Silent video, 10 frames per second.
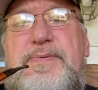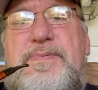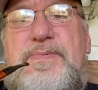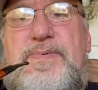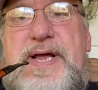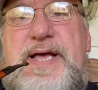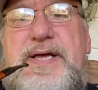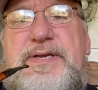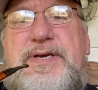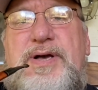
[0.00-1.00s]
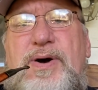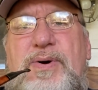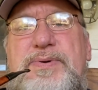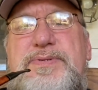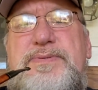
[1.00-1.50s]
Red
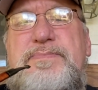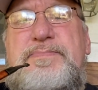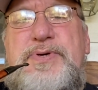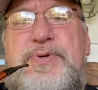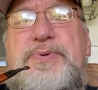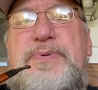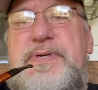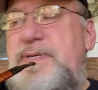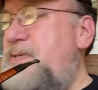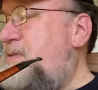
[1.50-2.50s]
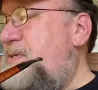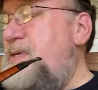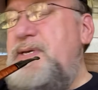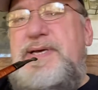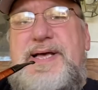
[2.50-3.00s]
Cult Moon.
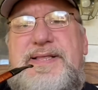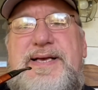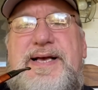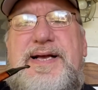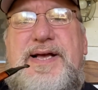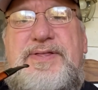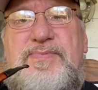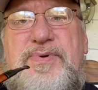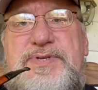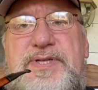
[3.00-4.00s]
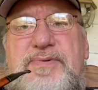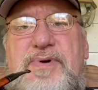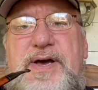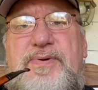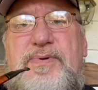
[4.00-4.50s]
I think I got the words in the
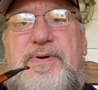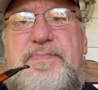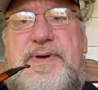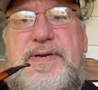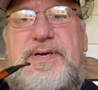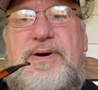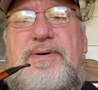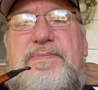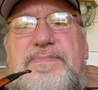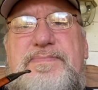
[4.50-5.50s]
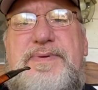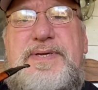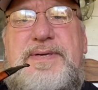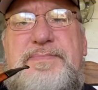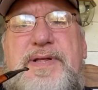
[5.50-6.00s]
right order, but
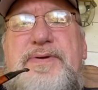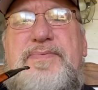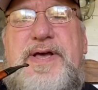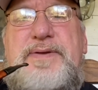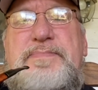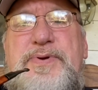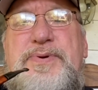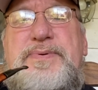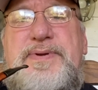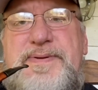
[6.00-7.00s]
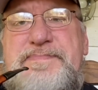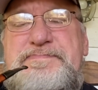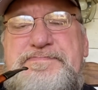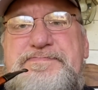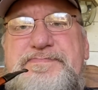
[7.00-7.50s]
Blood Red Moon
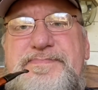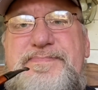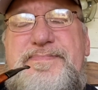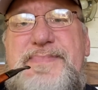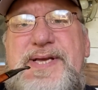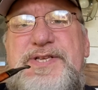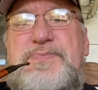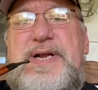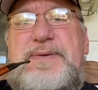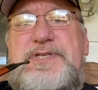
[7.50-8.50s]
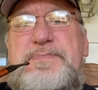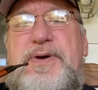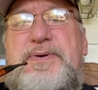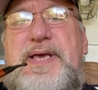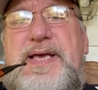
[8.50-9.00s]
is what I'm
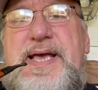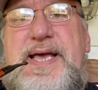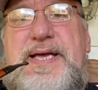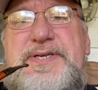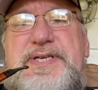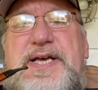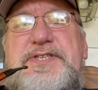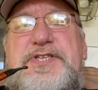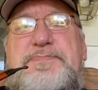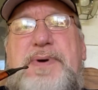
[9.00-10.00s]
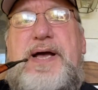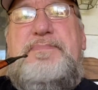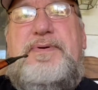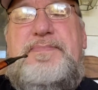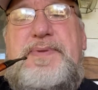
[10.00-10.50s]
smoking. And Texas
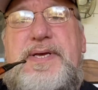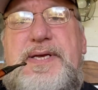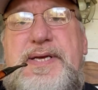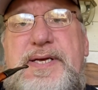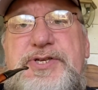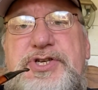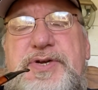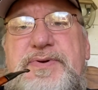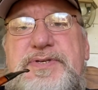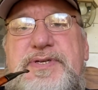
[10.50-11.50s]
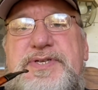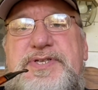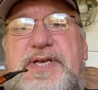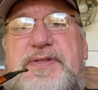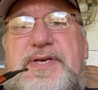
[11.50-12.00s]
Piper generously
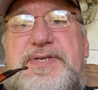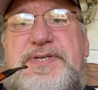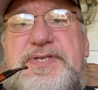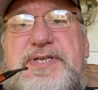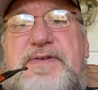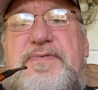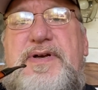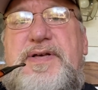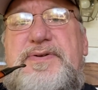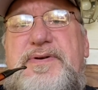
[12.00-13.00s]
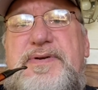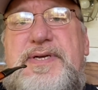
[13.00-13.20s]
sent this and several other